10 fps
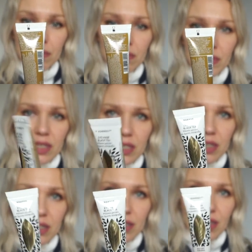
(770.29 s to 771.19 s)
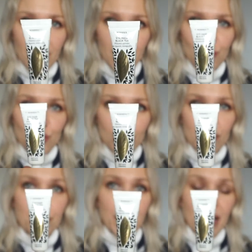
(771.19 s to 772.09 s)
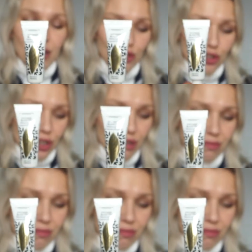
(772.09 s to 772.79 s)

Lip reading: this is the actual the packaging.